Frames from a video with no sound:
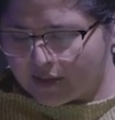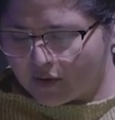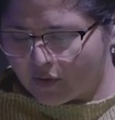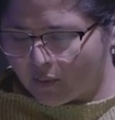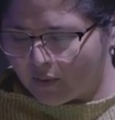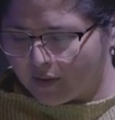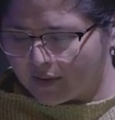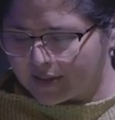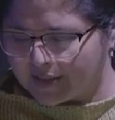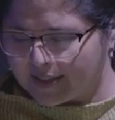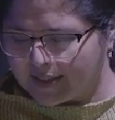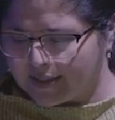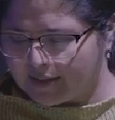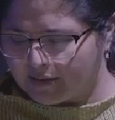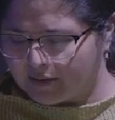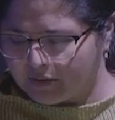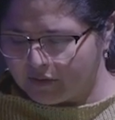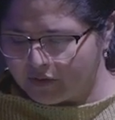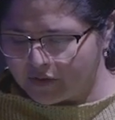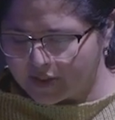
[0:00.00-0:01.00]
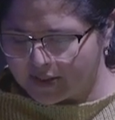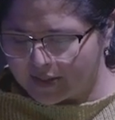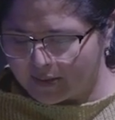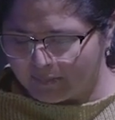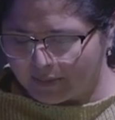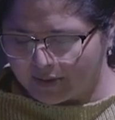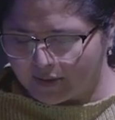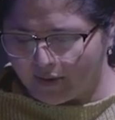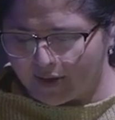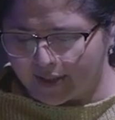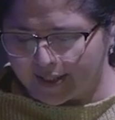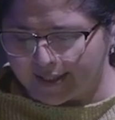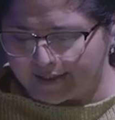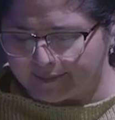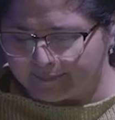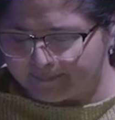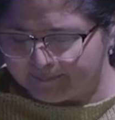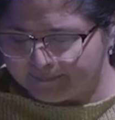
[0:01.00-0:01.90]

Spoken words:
equality, inclusion, and belonging?